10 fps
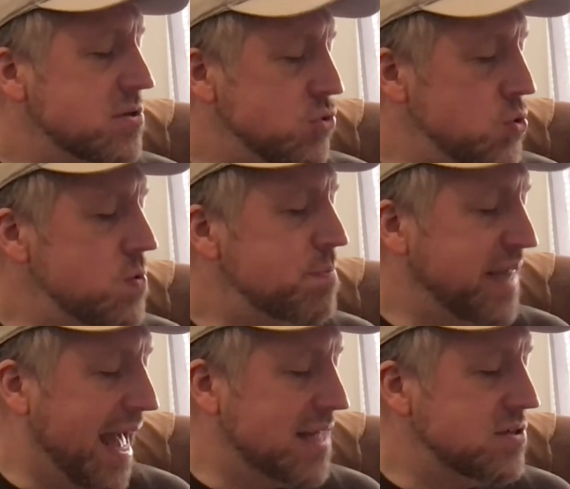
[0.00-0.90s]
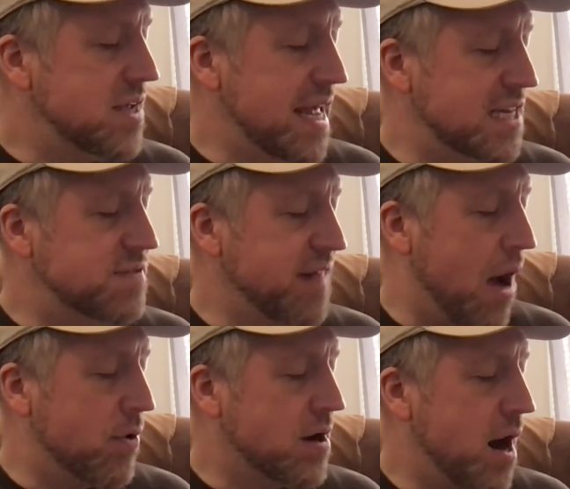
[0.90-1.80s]
new plants in his
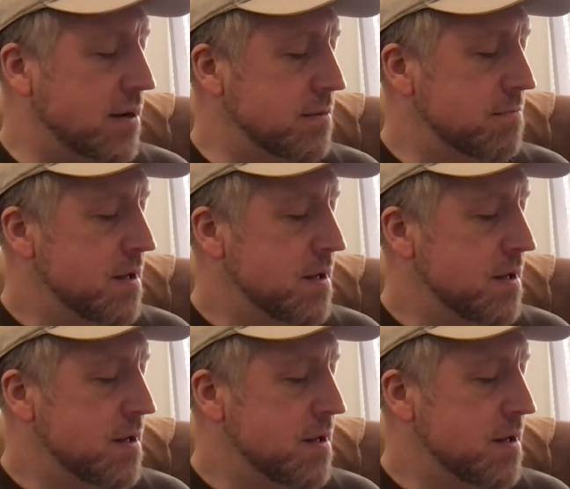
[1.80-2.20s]
flower garden.